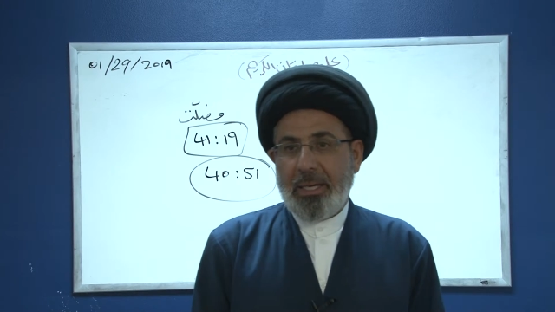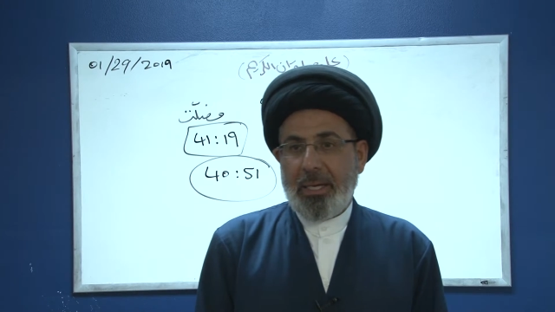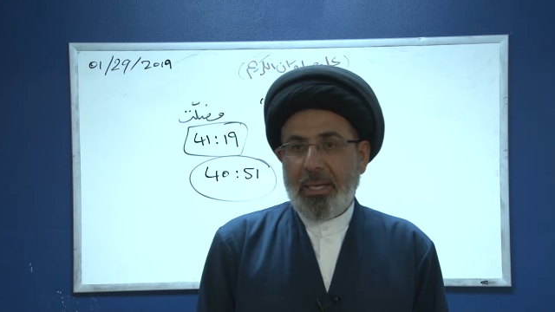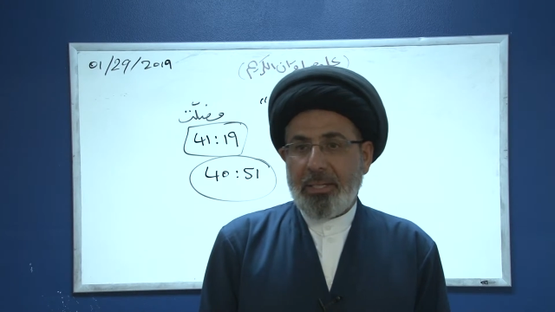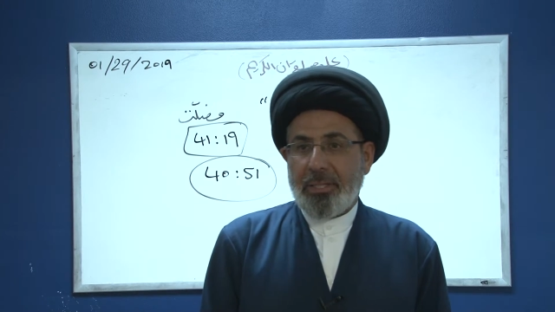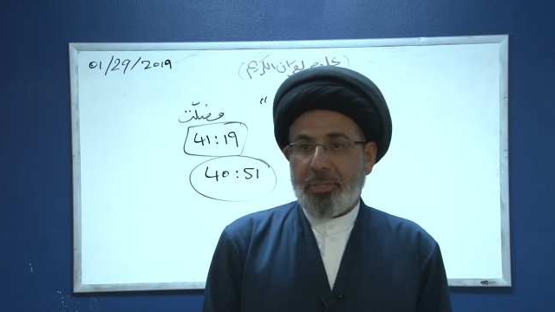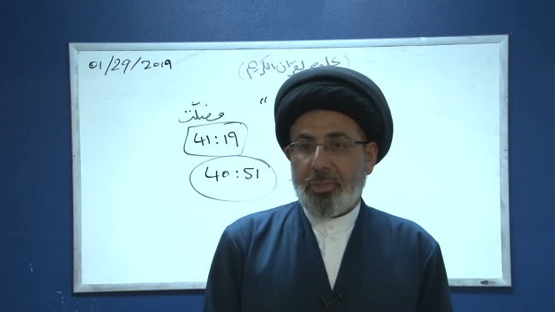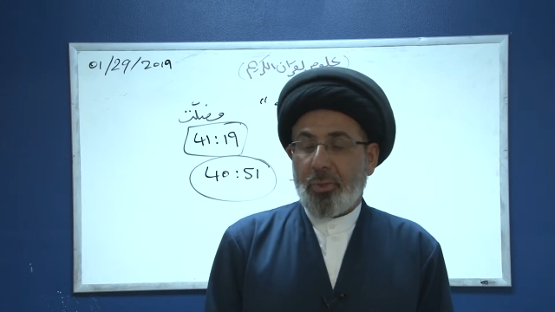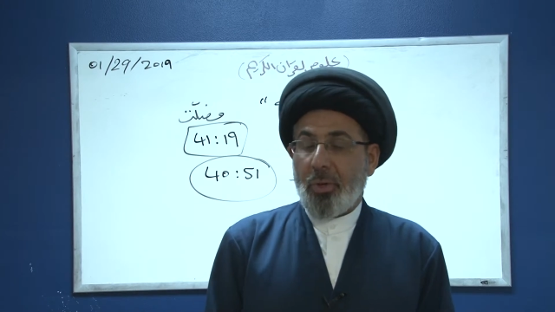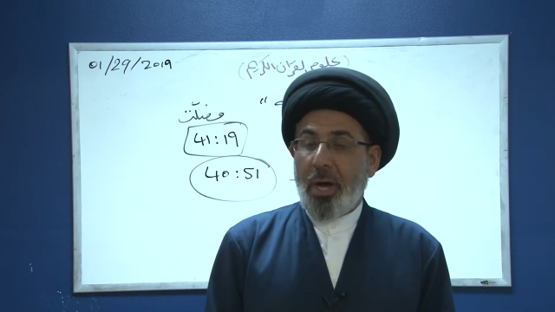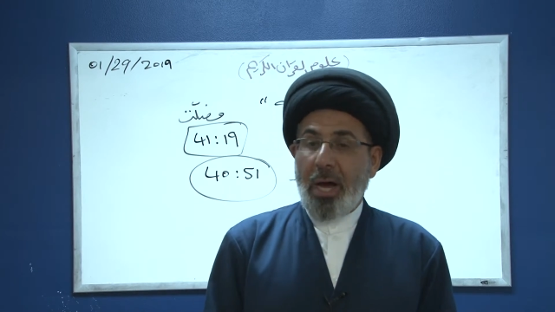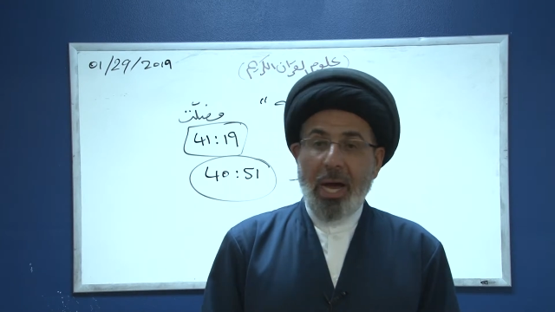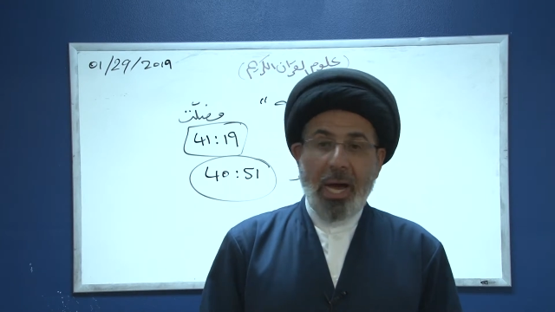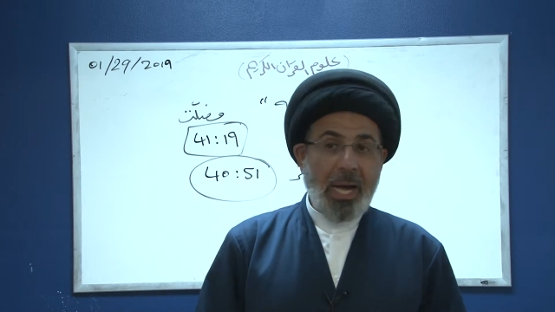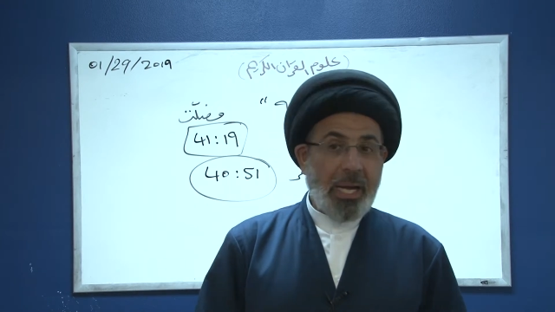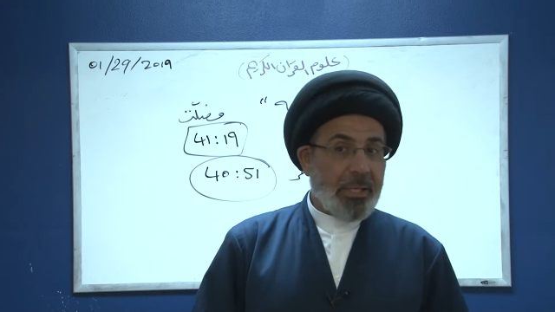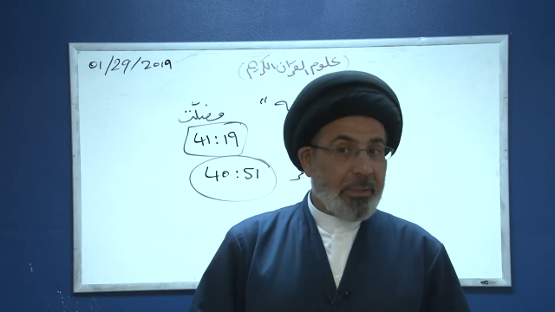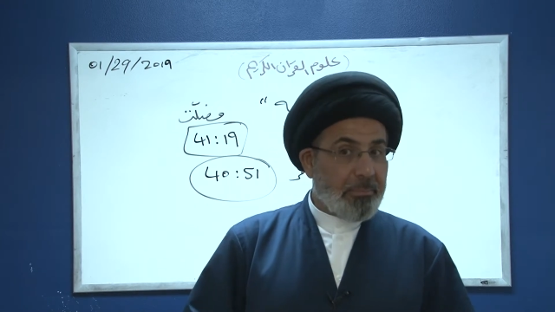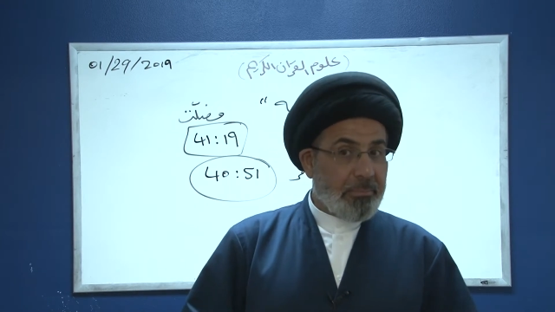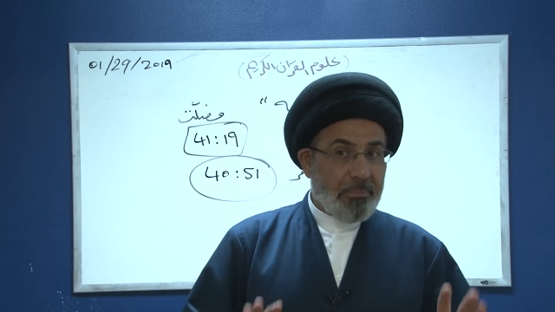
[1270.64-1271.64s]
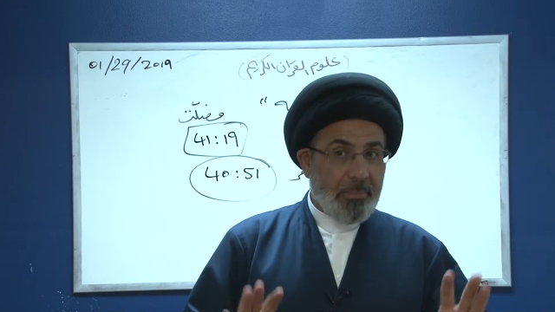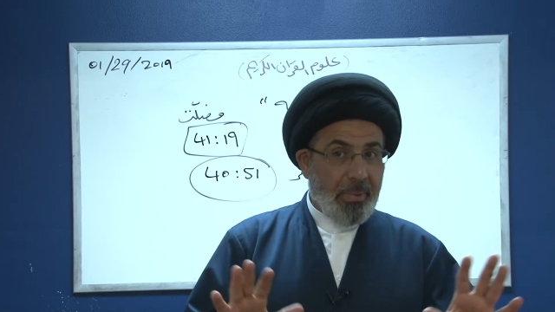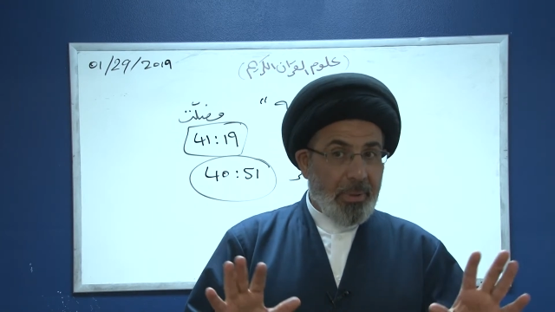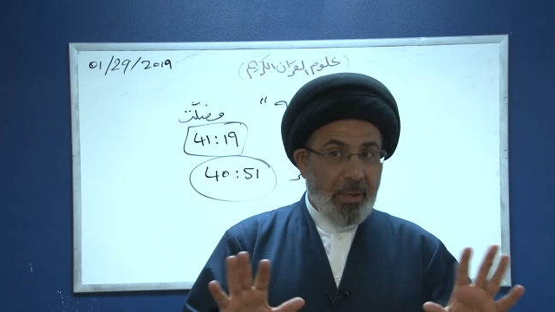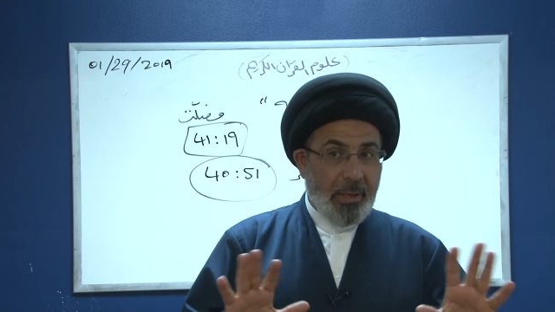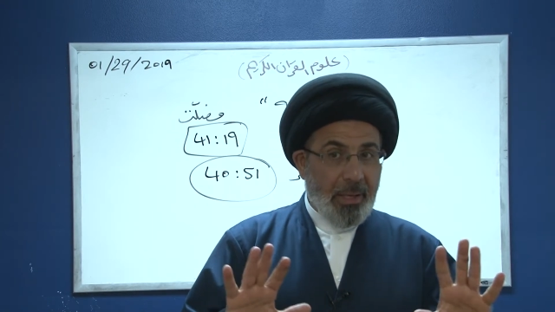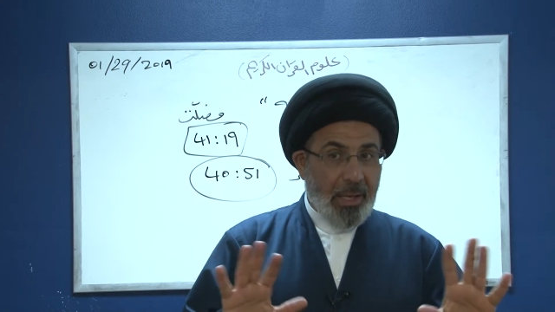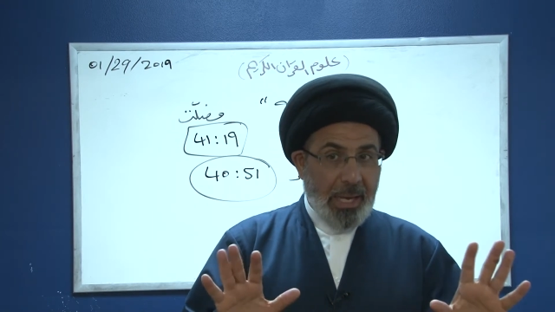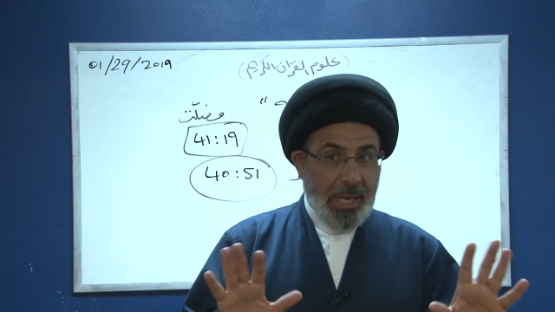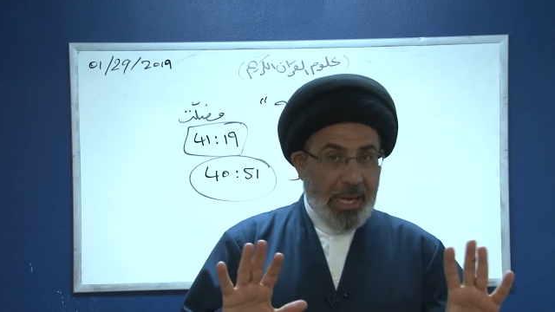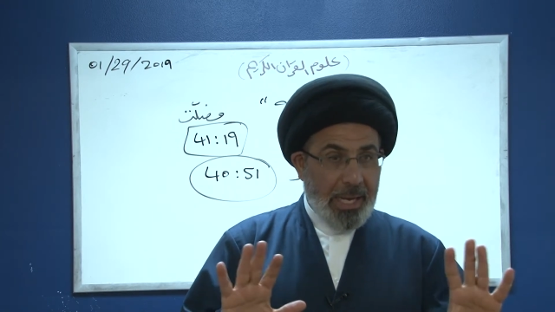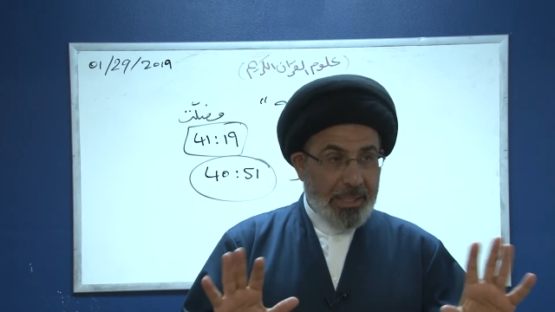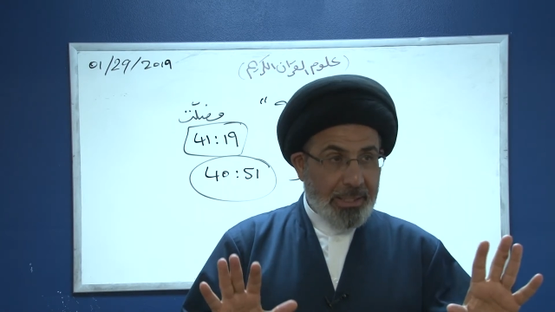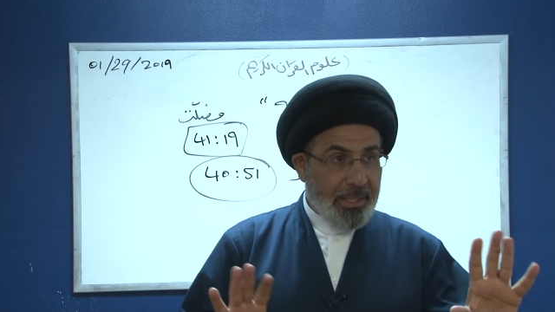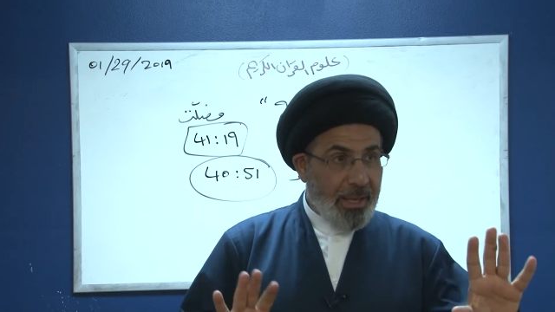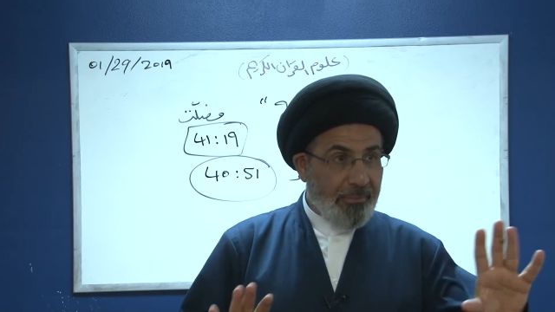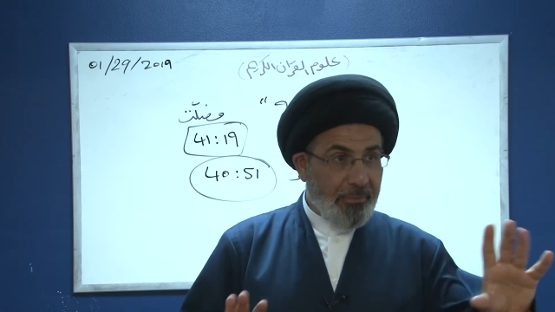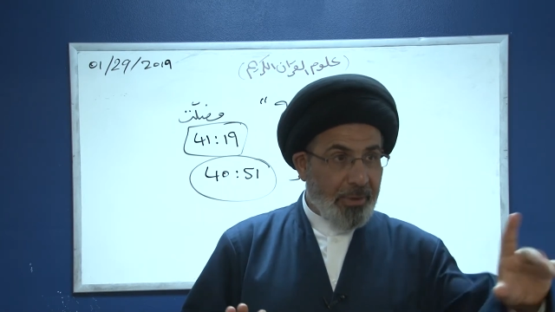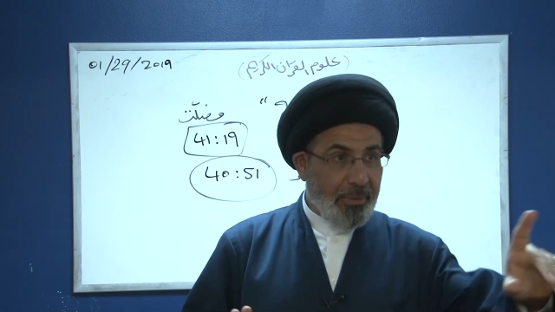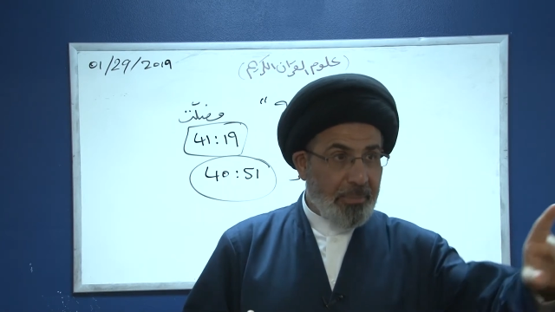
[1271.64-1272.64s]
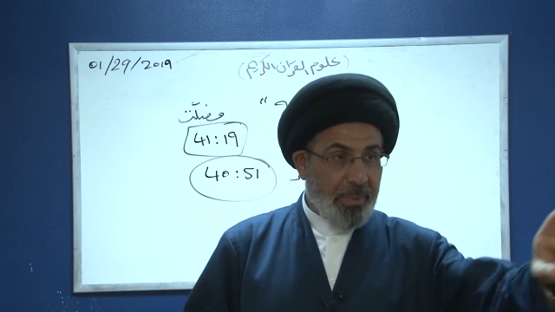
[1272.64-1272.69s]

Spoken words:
So I never